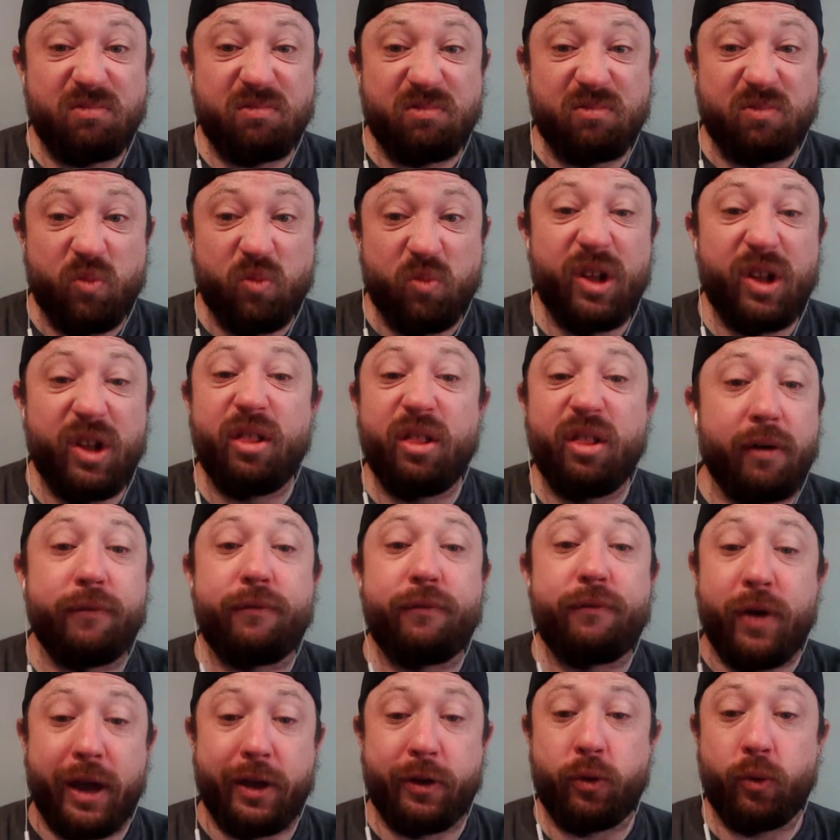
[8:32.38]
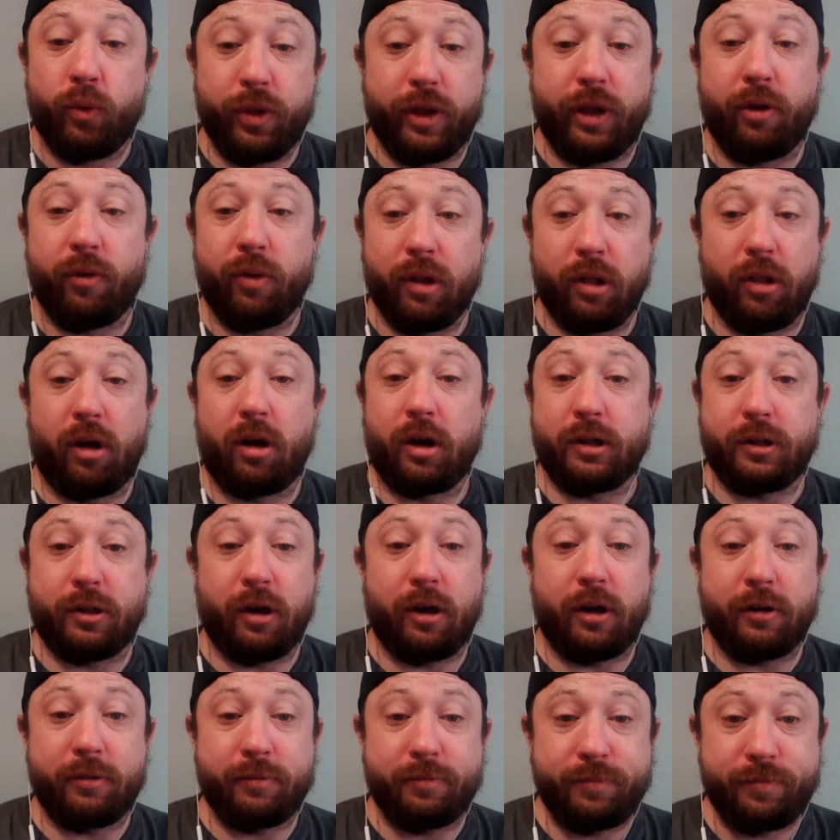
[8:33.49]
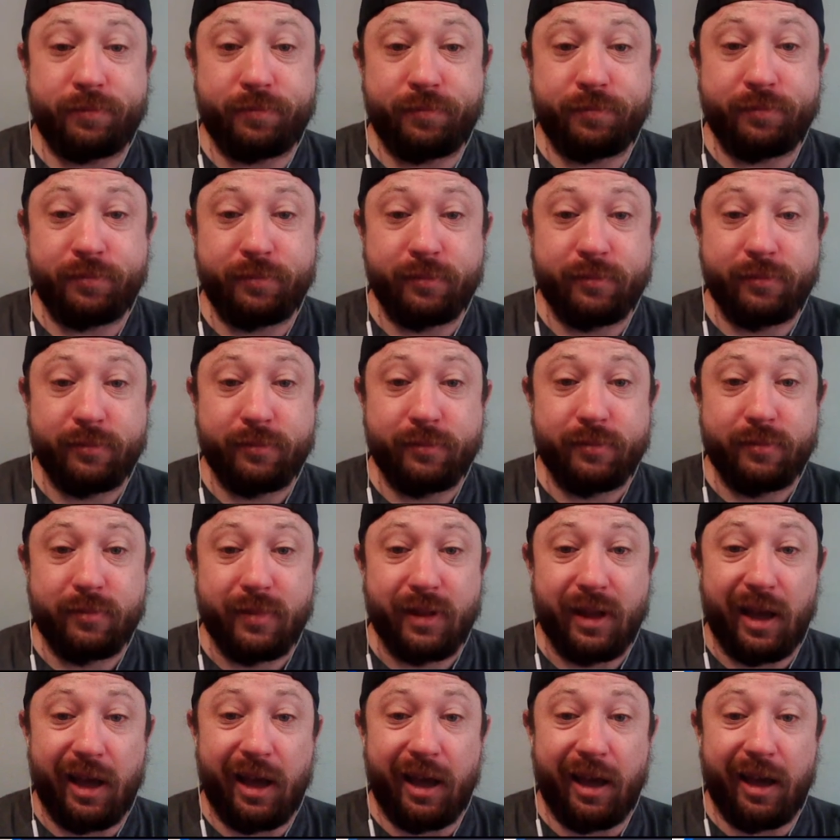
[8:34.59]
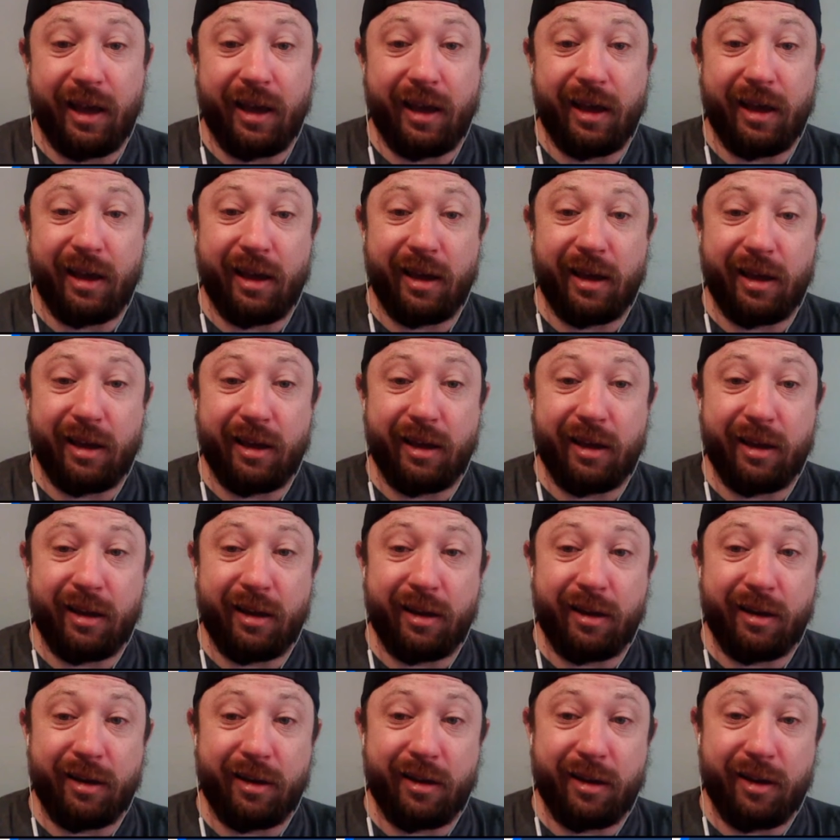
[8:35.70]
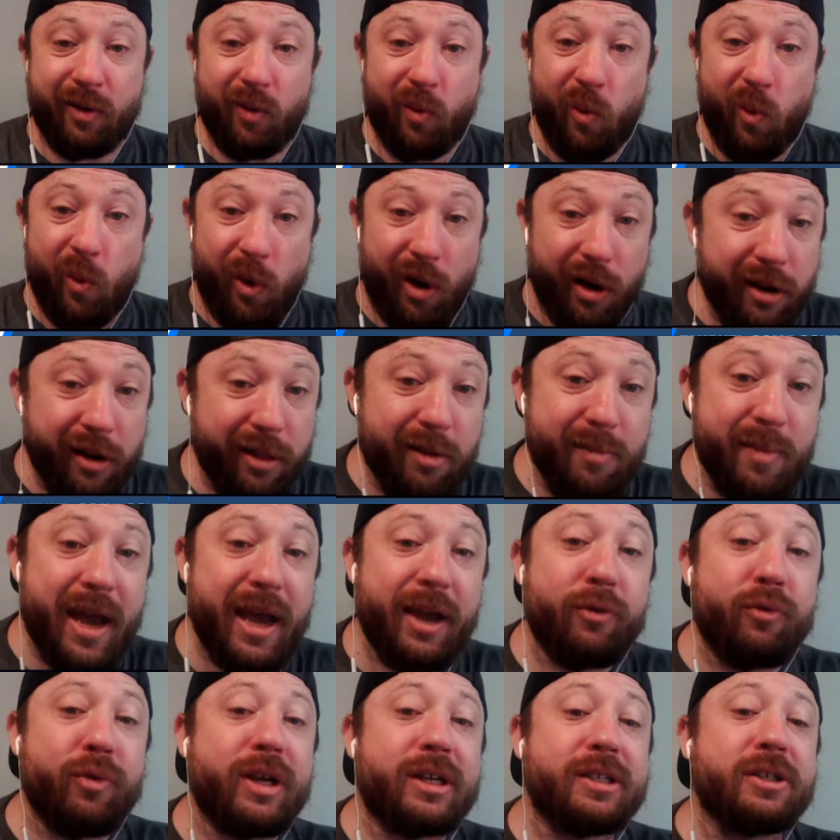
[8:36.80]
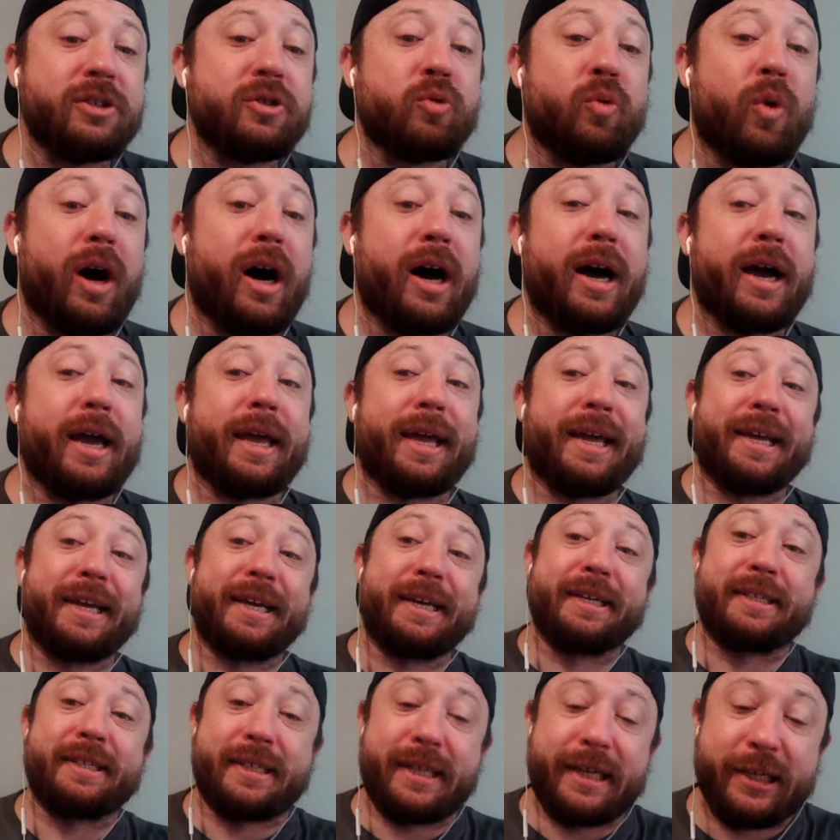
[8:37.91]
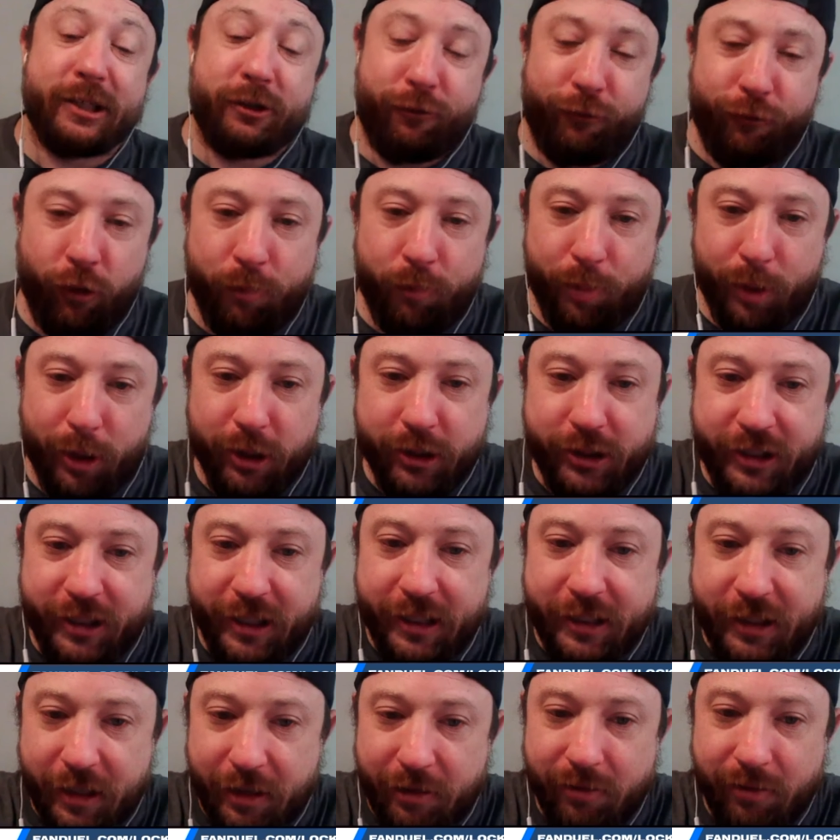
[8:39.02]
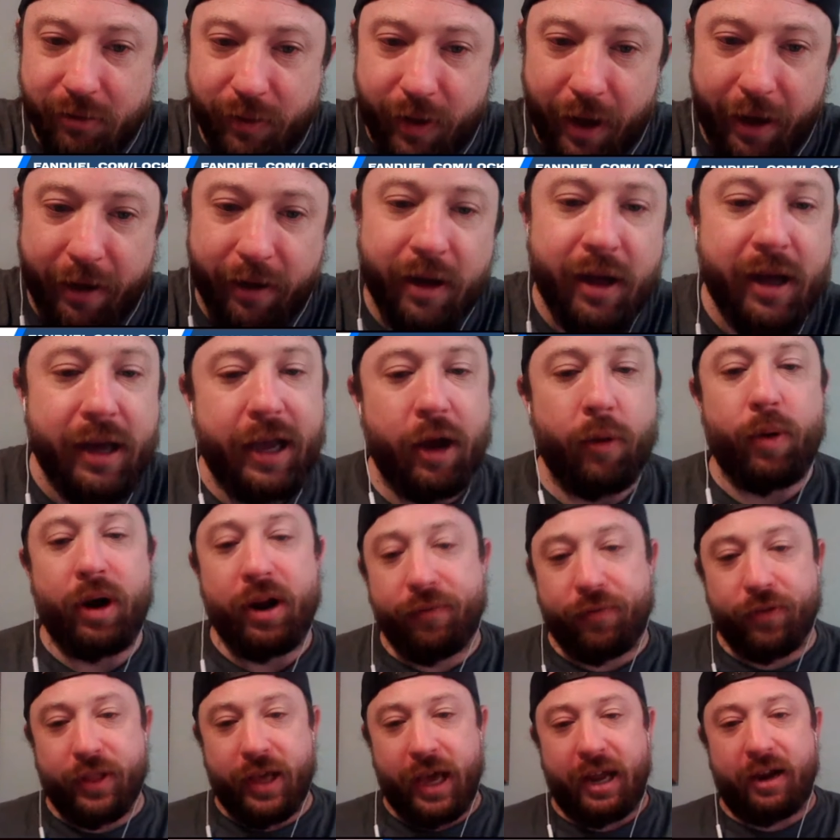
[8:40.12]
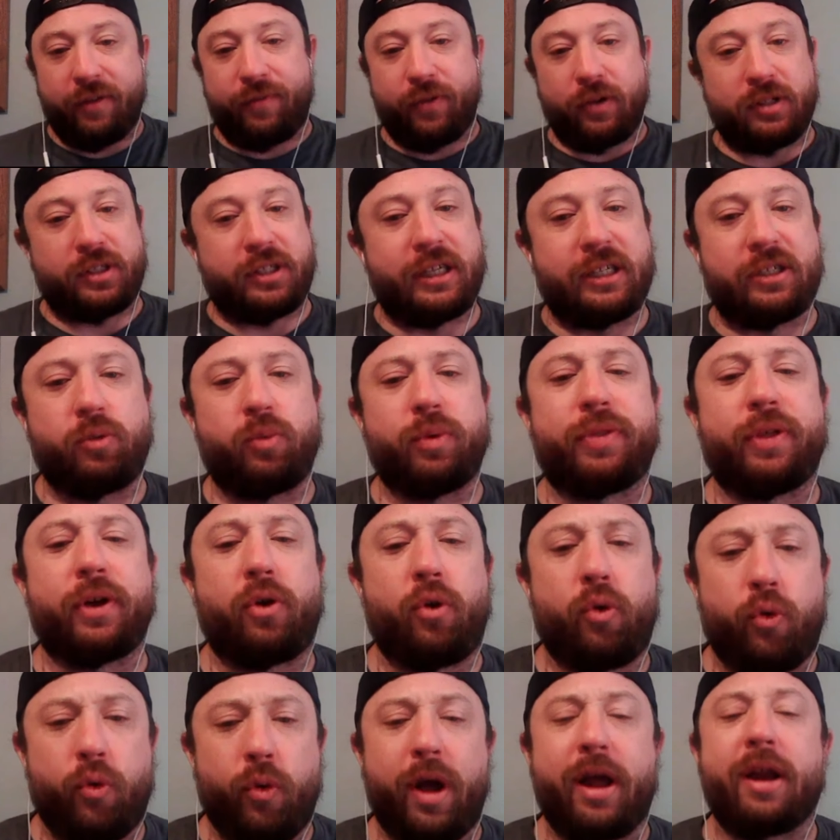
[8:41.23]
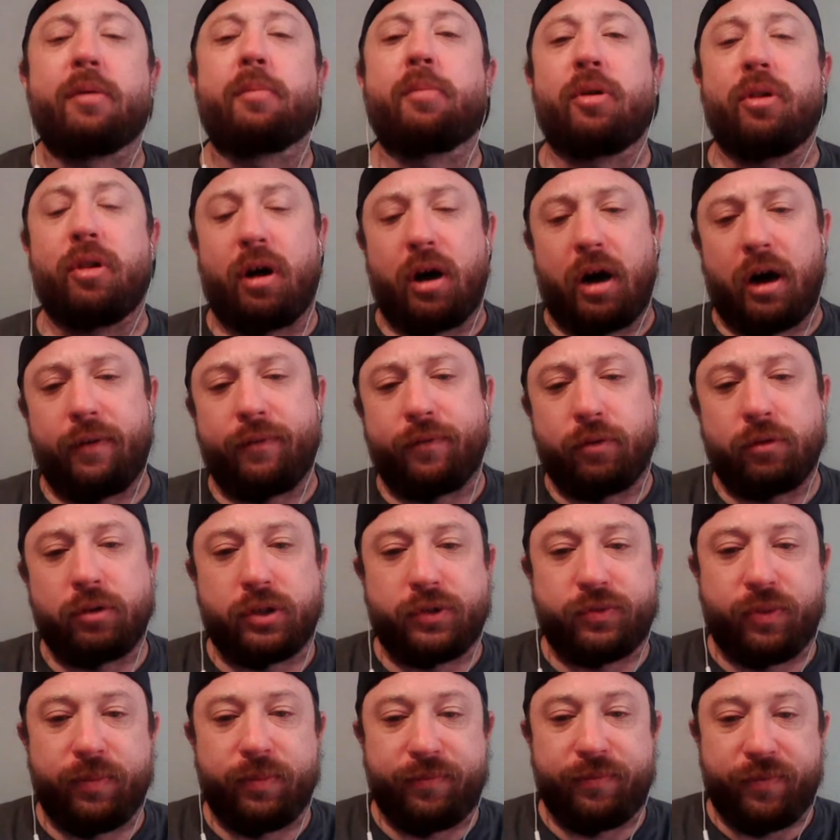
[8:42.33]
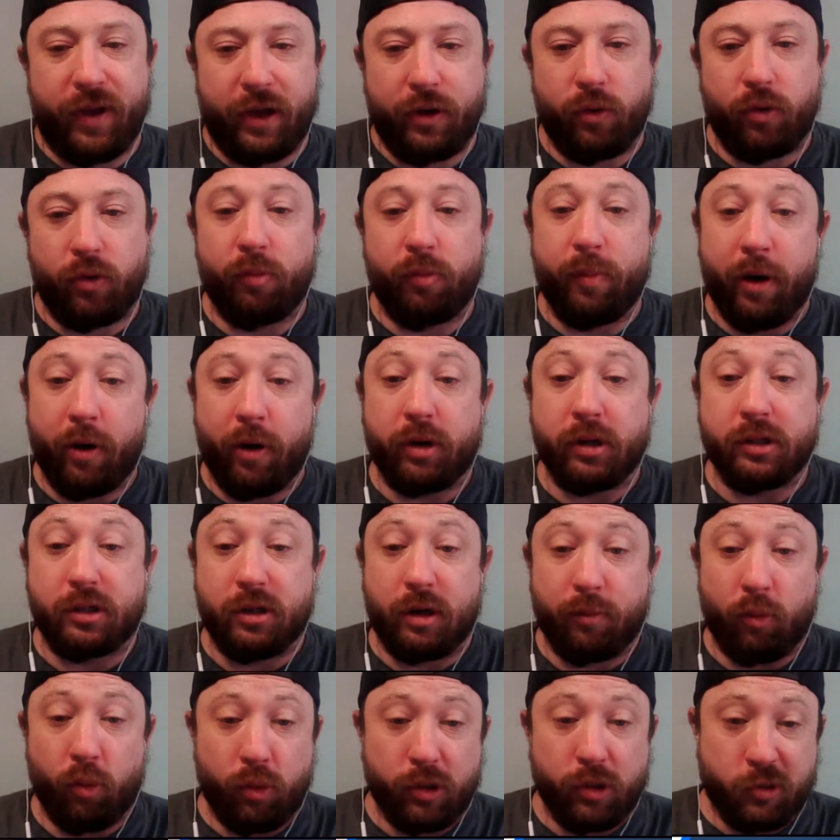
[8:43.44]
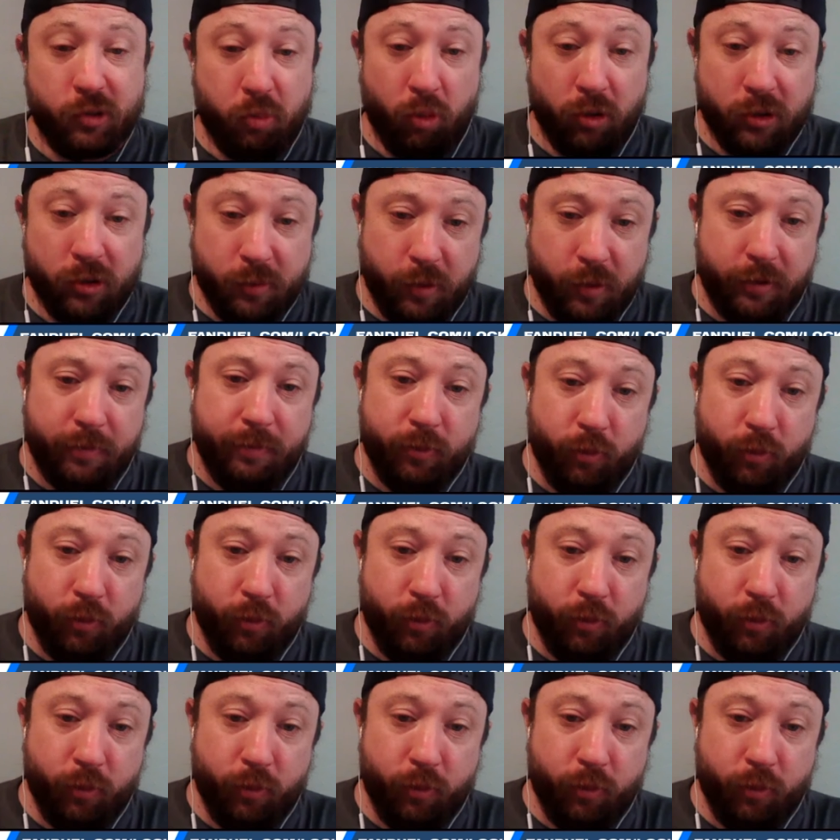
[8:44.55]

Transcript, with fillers: We love FanDuel here at Locked On. And one of the main reasons why is it's football season. Okay, get ready for the N F L season with incredible offers from FanDuel, America's number one sportsbook.